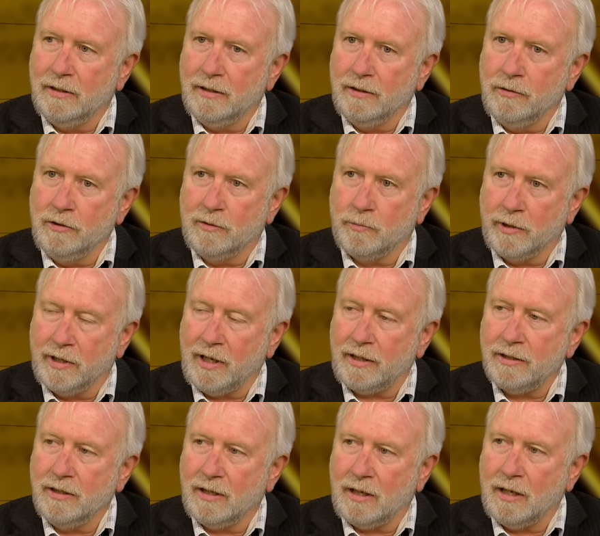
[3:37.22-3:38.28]
whose
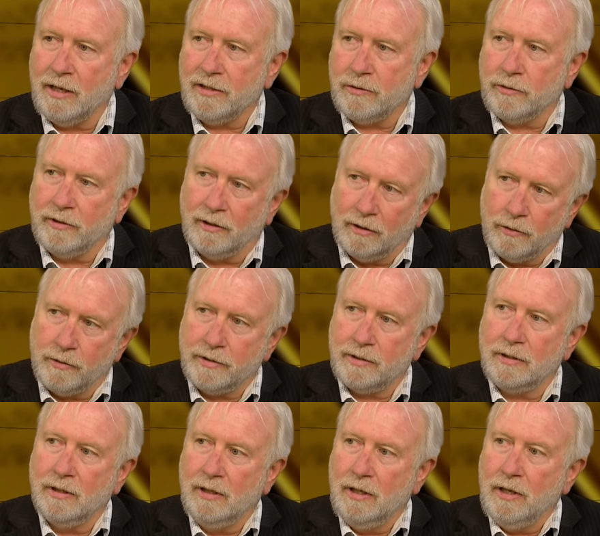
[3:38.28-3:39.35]
production costs are in the lowest
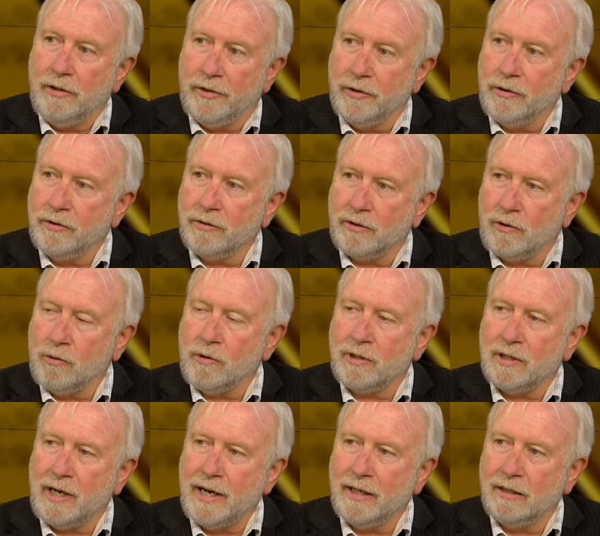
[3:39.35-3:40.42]
third or
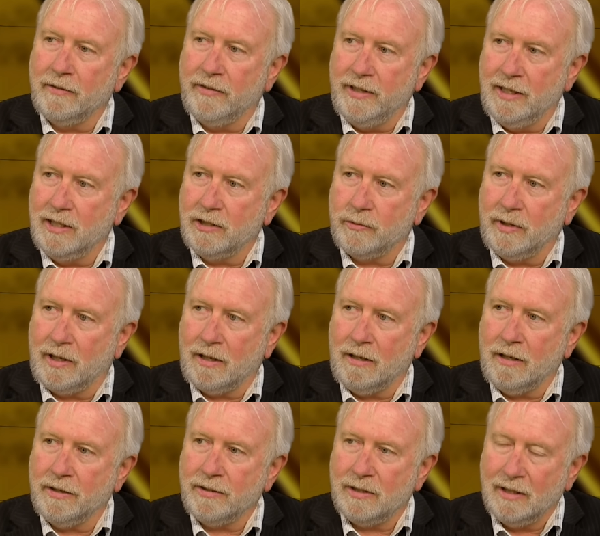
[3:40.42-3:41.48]
quartile of the industry
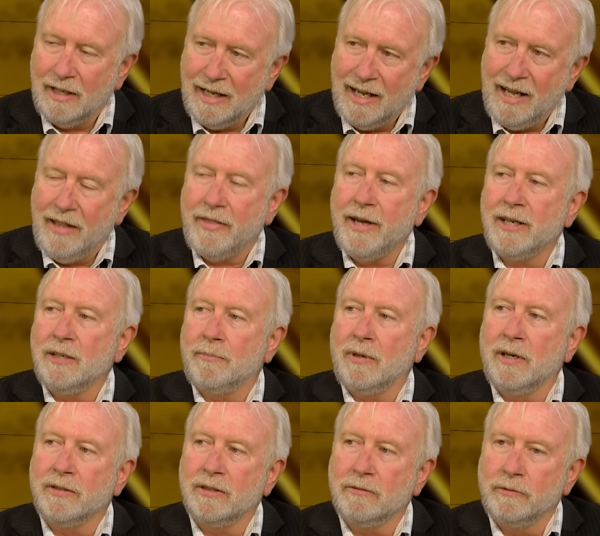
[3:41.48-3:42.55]
costs, that
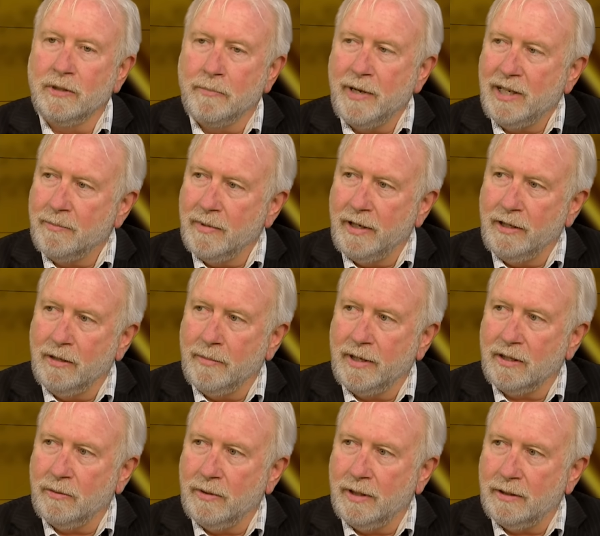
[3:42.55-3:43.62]
deposit will make money no
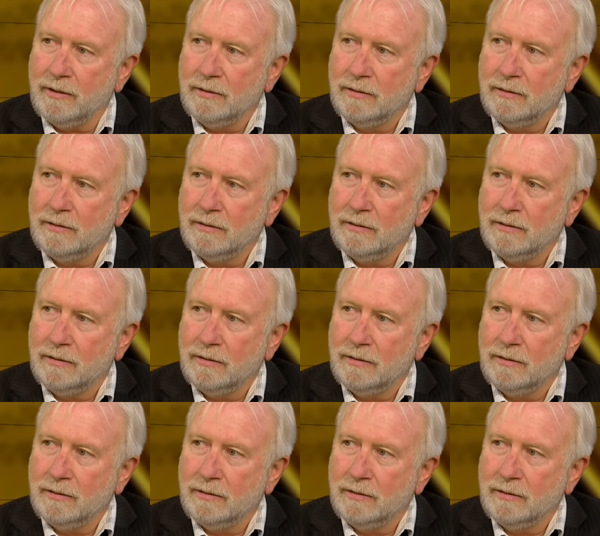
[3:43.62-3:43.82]
matter what.